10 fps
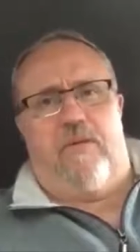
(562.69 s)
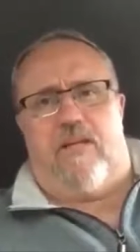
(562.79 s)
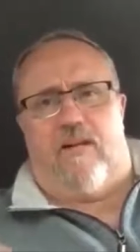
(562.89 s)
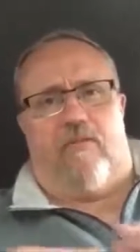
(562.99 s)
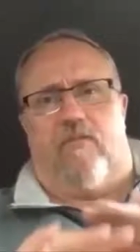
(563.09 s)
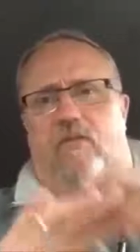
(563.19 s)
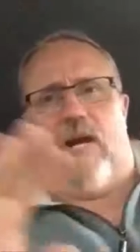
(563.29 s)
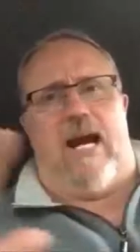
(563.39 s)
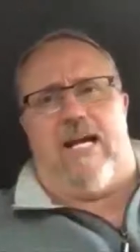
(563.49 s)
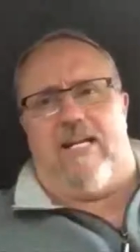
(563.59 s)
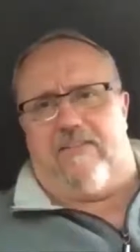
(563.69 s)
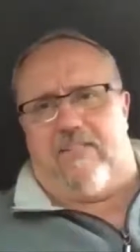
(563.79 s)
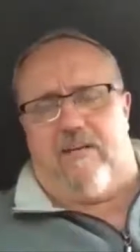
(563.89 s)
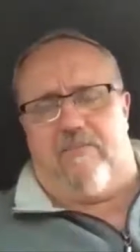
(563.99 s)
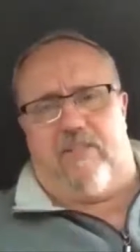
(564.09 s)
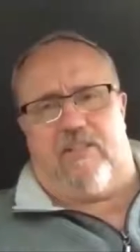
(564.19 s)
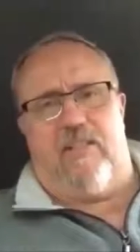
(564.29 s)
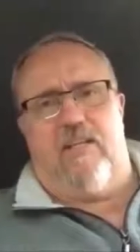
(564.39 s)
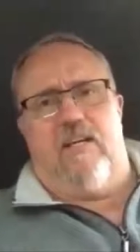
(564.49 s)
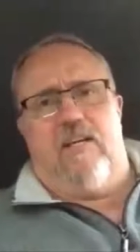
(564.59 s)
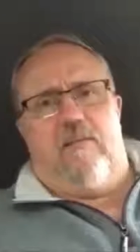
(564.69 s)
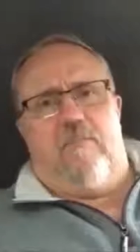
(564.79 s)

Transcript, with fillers: We cover a variety of subjects,